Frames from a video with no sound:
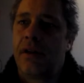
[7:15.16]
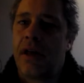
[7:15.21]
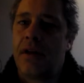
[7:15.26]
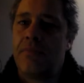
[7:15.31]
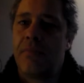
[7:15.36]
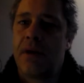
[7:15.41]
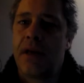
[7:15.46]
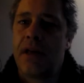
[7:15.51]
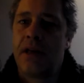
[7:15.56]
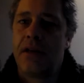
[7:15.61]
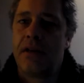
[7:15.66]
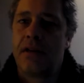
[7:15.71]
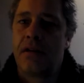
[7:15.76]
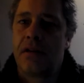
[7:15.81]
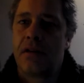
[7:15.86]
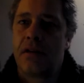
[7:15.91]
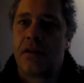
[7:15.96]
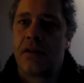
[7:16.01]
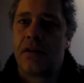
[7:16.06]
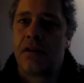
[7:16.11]
they
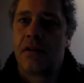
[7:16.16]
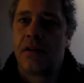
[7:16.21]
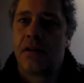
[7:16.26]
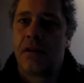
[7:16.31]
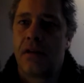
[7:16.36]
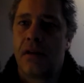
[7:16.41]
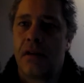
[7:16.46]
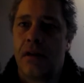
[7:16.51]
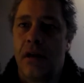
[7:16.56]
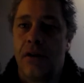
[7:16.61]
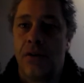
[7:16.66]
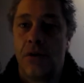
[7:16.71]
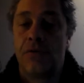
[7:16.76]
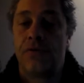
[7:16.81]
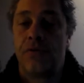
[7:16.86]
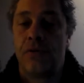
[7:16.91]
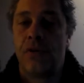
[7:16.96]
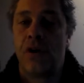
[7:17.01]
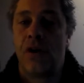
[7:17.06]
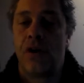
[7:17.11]
mean an
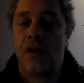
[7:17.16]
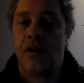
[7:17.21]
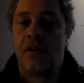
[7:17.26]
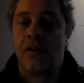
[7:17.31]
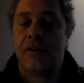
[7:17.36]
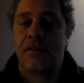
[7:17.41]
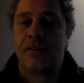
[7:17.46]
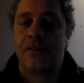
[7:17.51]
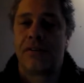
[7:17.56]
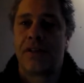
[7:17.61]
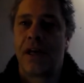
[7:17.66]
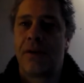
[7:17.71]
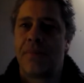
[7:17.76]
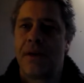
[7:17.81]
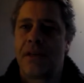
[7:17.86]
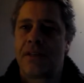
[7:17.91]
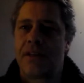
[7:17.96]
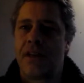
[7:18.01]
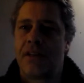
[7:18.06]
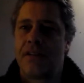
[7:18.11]
awful lot. Does that
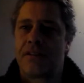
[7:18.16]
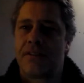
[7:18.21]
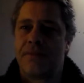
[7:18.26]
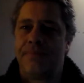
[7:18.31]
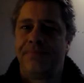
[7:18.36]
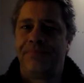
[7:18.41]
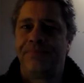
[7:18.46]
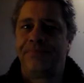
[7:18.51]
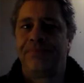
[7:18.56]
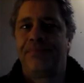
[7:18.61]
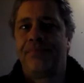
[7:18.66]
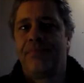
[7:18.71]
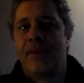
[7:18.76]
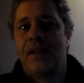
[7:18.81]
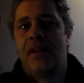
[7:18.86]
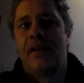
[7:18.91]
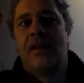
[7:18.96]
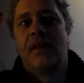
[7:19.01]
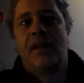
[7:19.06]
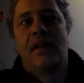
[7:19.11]
make sense?
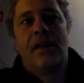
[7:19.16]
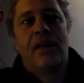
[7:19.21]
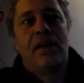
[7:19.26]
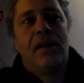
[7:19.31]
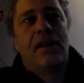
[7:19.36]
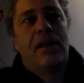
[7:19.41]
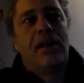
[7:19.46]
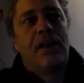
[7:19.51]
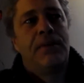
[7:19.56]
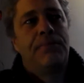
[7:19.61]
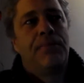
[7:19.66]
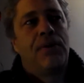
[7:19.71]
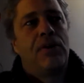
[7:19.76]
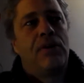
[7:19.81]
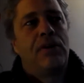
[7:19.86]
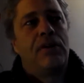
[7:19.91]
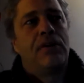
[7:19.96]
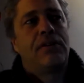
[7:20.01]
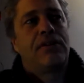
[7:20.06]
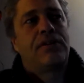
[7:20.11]
He
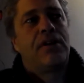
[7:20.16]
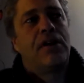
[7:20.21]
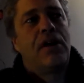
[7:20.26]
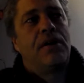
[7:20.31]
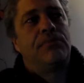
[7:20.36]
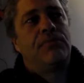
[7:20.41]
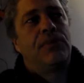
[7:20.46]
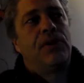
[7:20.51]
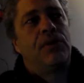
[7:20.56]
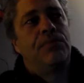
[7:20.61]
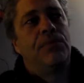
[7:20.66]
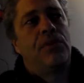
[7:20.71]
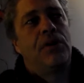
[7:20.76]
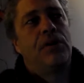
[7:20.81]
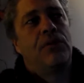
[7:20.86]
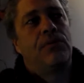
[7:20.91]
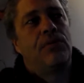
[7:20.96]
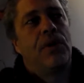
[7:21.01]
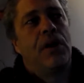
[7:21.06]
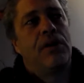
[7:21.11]
put
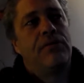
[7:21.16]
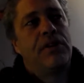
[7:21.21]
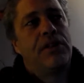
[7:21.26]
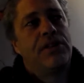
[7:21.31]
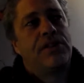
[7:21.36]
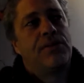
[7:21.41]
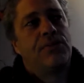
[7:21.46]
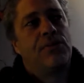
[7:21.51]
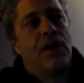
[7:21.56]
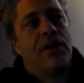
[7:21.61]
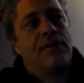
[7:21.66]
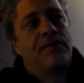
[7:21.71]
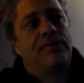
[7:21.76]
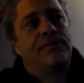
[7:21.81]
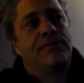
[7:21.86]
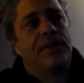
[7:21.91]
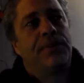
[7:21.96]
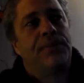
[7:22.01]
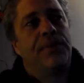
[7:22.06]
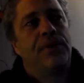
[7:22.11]
on my recent one,
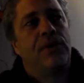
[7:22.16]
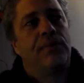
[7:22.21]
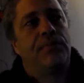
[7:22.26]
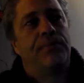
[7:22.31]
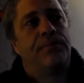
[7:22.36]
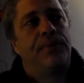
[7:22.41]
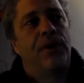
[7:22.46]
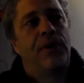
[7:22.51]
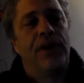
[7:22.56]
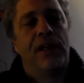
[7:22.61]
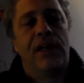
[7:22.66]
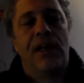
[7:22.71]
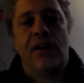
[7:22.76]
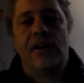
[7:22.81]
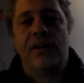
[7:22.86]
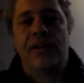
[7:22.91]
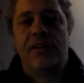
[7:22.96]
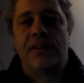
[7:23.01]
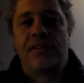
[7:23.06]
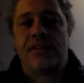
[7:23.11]
he put body
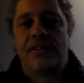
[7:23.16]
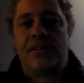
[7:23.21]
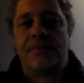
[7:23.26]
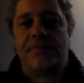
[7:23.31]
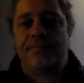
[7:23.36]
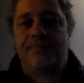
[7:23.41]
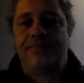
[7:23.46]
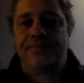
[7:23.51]
lines,